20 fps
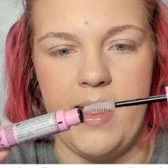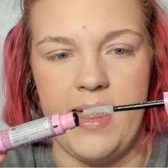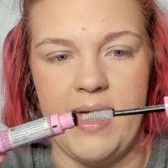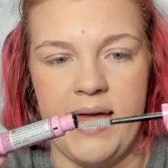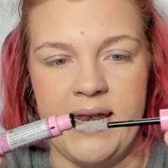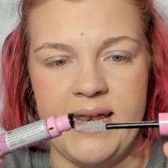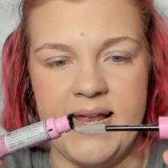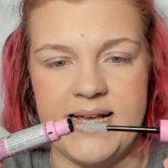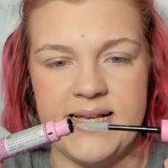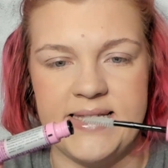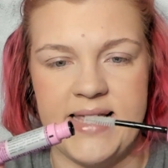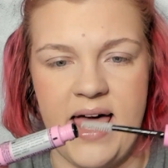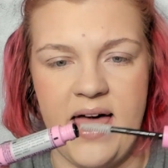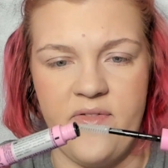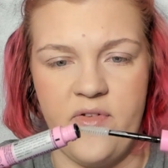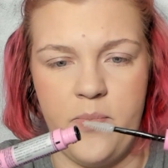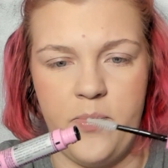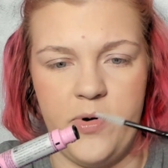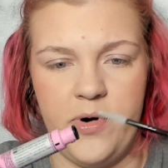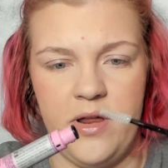It does have
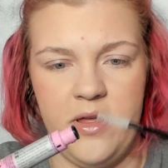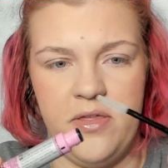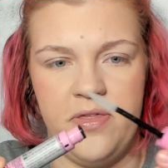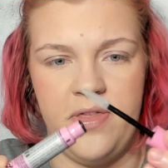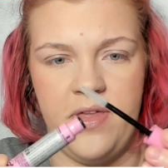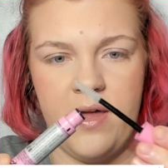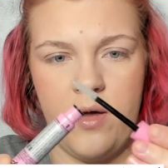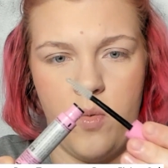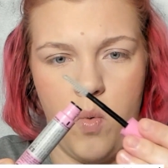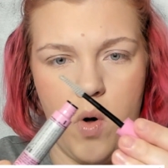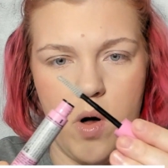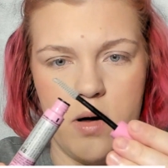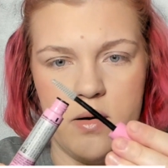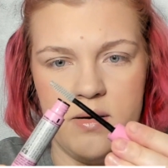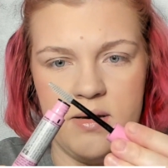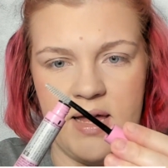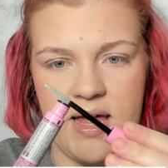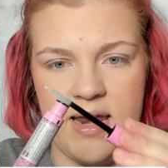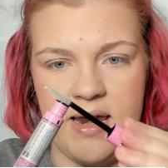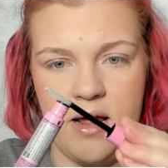a pretty thick wand
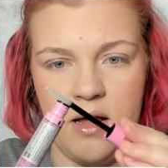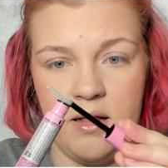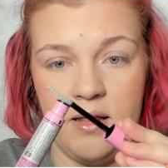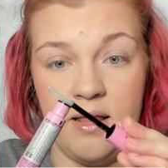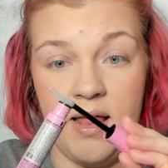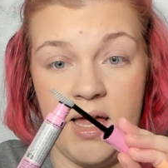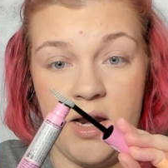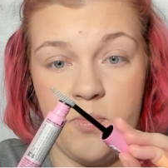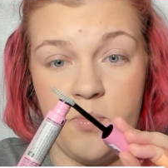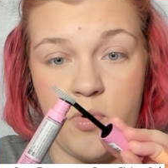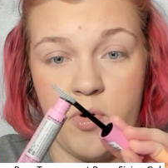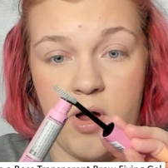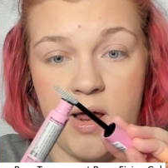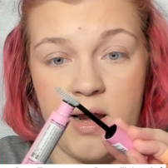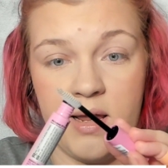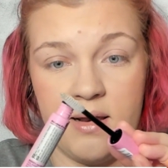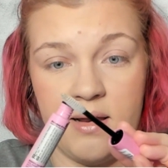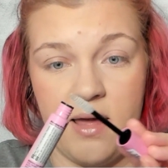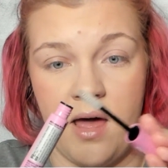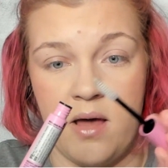and a lot of
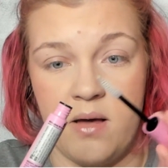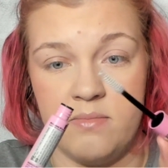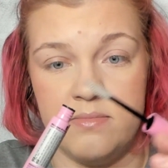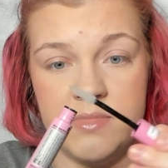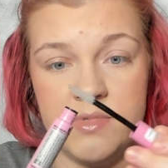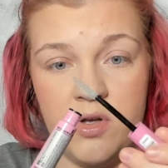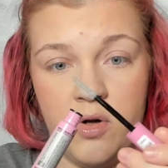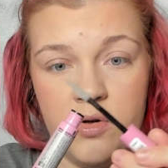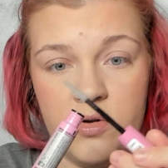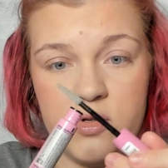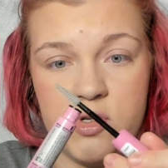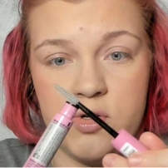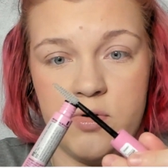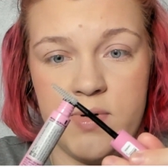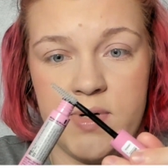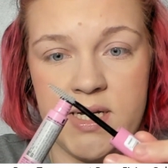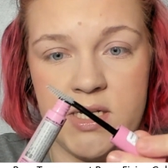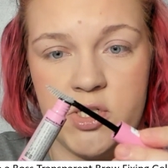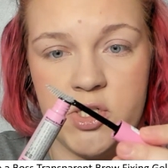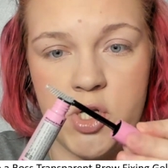product comes onto
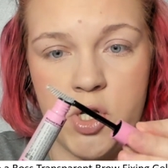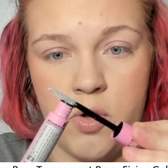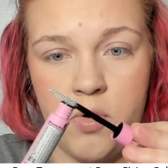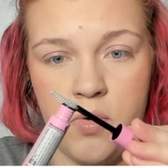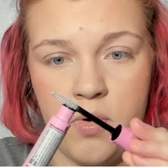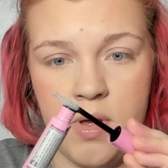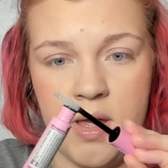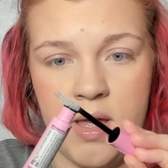it, so